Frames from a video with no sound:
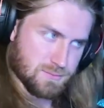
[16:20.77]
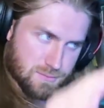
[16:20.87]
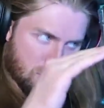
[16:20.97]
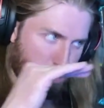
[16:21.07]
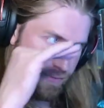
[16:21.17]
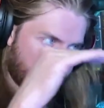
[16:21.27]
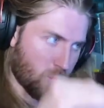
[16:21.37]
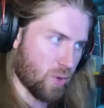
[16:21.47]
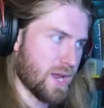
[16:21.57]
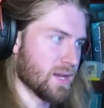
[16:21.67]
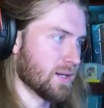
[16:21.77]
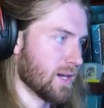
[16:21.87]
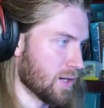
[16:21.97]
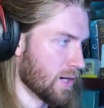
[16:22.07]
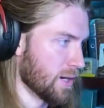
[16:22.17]
sort of create
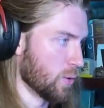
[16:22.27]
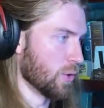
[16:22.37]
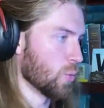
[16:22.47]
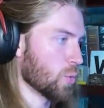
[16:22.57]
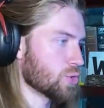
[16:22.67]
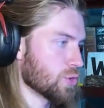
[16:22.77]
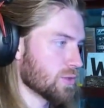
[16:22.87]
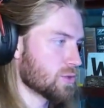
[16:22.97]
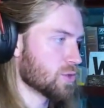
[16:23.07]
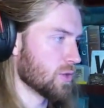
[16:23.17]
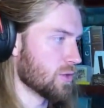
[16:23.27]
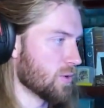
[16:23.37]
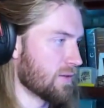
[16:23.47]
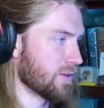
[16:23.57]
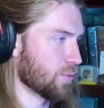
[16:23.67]
an orchard so that you don't
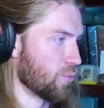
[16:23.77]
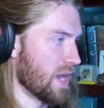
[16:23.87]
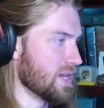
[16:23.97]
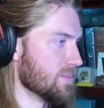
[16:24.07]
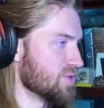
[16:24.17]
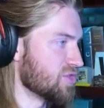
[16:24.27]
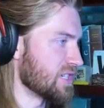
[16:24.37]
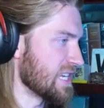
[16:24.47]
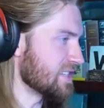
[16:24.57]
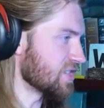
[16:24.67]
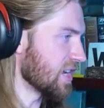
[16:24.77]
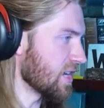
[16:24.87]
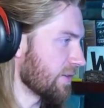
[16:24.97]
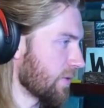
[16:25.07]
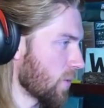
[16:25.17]
have, like, random seeds
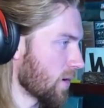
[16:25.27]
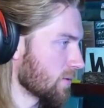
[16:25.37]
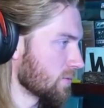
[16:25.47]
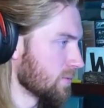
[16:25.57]
getting everywhere.